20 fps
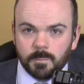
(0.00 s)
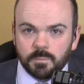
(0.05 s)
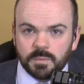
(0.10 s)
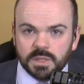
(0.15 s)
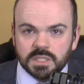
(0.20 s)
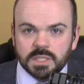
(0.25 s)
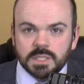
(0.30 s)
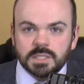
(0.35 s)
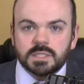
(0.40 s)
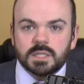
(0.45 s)

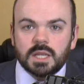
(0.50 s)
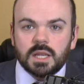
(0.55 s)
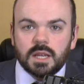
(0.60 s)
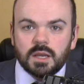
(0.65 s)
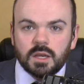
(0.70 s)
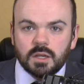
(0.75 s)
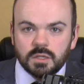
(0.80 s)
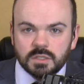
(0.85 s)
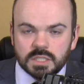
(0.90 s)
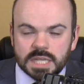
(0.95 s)
This is
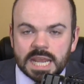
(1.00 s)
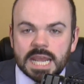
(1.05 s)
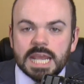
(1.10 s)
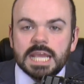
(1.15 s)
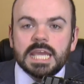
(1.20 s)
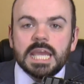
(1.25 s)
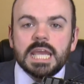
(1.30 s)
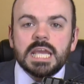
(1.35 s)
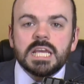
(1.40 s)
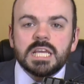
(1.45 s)

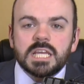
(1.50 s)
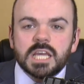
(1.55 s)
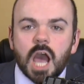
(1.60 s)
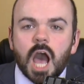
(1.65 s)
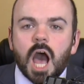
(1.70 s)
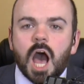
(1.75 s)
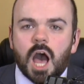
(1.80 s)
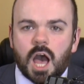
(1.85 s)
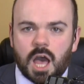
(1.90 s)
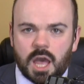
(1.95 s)
taking
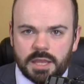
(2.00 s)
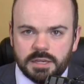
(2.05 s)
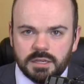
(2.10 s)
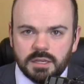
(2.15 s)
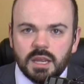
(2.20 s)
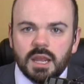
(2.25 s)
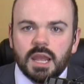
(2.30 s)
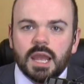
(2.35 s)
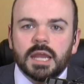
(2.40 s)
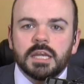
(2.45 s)
God
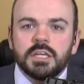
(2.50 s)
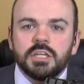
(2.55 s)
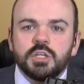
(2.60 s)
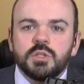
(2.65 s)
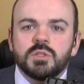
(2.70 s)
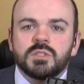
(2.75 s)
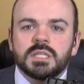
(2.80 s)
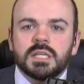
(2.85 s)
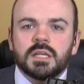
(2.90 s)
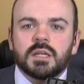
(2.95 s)
and
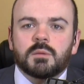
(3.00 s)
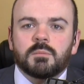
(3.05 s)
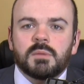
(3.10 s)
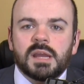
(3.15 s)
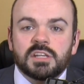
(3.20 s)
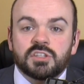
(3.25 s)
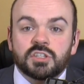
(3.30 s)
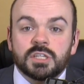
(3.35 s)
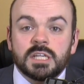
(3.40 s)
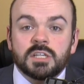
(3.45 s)
using your
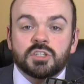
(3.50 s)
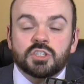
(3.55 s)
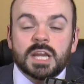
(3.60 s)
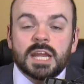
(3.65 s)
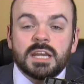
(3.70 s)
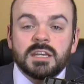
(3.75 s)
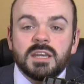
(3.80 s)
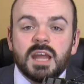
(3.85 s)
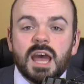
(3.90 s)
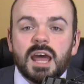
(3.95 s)
imagination.
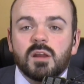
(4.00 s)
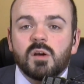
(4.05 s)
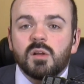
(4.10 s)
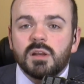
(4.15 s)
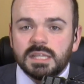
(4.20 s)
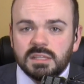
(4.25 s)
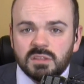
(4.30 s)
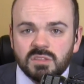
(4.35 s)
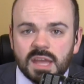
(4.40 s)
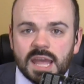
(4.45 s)
And not
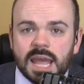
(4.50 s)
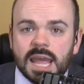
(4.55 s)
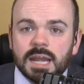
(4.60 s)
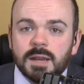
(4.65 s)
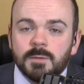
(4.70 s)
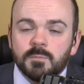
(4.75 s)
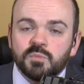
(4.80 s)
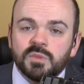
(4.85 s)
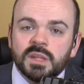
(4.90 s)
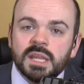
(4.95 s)
only that,
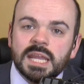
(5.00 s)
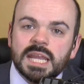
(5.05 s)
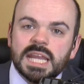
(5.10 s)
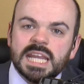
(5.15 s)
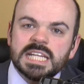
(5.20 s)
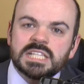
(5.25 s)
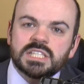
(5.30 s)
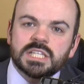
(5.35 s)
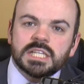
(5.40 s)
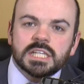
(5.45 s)

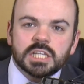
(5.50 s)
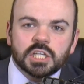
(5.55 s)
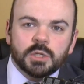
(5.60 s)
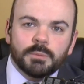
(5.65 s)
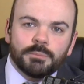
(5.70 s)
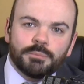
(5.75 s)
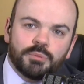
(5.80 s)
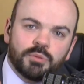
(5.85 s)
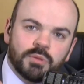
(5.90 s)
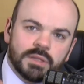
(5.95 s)
it's
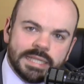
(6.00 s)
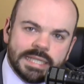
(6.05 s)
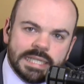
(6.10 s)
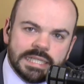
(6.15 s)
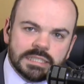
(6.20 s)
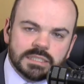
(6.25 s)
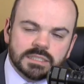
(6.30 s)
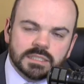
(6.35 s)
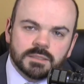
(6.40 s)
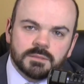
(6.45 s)

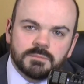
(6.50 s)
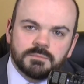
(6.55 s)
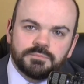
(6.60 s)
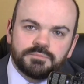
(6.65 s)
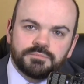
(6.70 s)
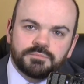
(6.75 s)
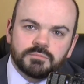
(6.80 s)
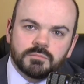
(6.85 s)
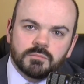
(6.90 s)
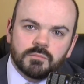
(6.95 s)
incomplete.
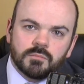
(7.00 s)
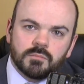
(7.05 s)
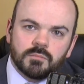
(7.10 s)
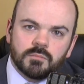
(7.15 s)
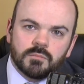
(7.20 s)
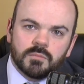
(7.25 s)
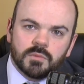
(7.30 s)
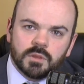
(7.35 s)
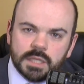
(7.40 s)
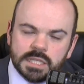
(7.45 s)

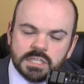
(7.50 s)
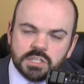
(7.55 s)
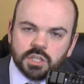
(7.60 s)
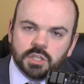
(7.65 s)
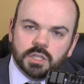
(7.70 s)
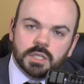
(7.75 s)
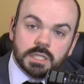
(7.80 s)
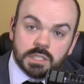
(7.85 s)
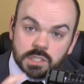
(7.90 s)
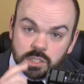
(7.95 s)

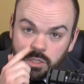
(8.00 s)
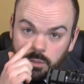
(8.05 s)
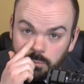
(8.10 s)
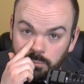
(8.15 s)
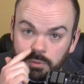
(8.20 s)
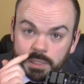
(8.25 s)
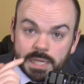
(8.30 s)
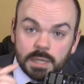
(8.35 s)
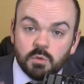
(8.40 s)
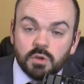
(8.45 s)
It's
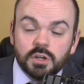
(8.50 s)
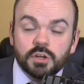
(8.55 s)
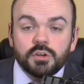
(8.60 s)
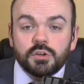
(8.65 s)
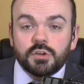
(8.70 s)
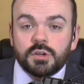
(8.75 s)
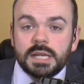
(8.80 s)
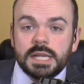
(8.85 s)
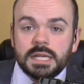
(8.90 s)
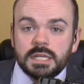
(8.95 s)
complete
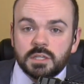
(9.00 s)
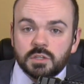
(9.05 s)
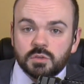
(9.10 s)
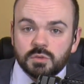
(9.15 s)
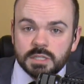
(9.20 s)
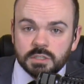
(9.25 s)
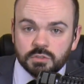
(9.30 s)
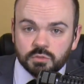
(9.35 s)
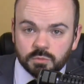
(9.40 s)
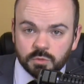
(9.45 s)
180
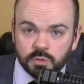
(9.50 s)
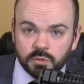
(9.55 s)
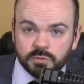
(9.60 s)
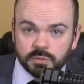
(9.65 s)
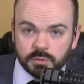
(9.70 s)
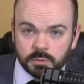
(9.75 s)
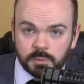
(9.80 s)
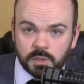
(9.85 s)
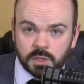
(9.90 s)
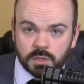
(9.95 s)
degrees removed
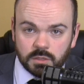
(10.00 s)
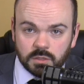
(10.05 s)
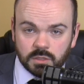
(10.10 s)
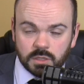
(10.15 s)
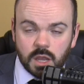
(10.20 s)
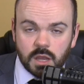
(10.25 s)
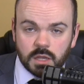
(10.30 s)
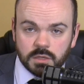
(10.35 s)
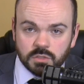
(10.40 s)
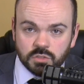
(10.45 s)
from the
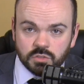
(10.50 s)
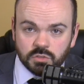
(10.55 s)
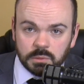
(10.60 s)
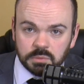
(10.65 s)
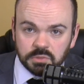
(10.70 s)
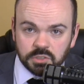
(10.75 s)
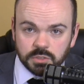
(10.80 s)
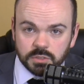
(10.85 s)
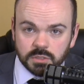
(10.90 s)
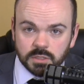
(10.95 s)
God of the
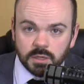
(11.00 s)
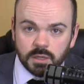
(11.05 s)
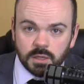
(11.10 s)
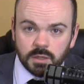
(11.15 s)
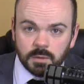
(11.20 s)
scriptures.